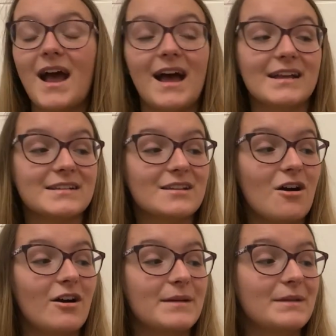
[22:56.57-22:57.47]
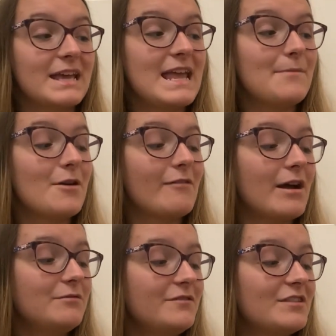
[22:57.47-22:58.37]
and I'm going to keep it
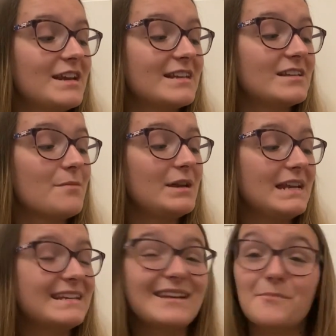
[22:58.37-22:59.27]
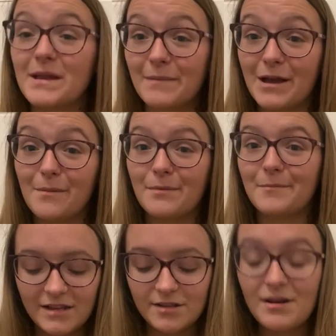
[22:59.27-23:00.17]
around for the next time I need a little pick-me-up.
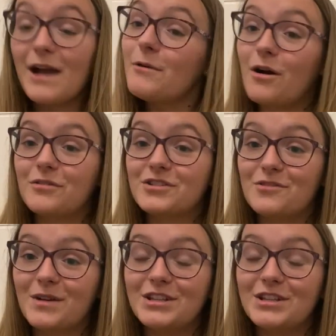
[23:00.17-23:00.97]
So now we're on to my